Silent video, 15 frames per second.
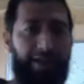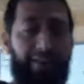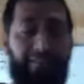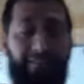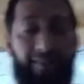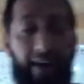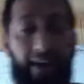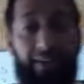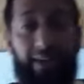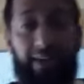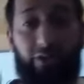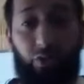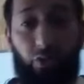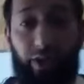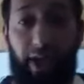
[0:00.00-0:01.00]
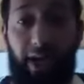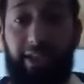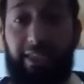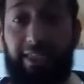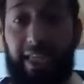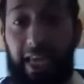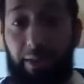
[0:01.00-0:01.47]
vector, so that
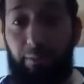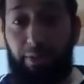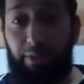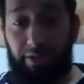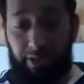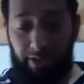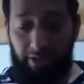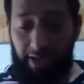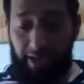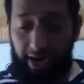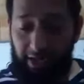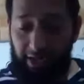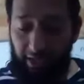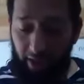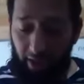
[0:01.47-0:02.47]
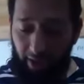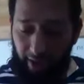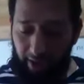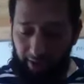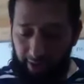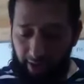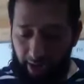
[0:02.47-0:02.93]
same restriction sites are
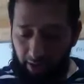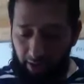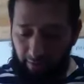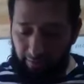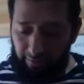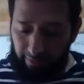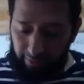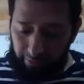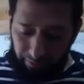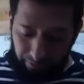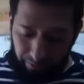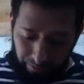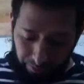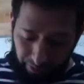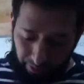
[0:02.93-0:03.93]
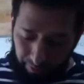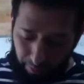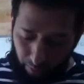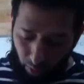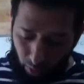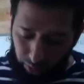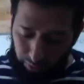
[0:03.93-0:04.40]
at the end of
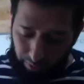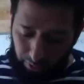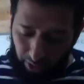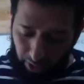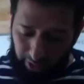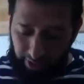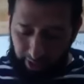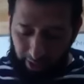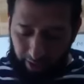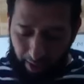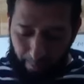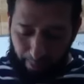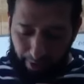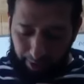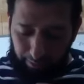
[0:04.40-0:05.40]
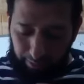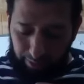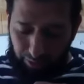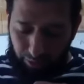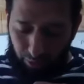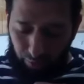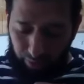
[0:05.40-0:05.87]
both because they are compatible.
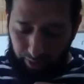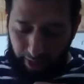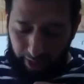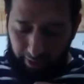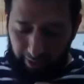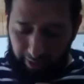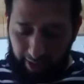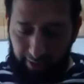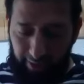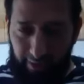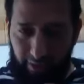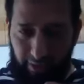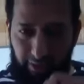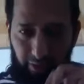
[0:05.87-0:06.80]
So we'll cut it like this.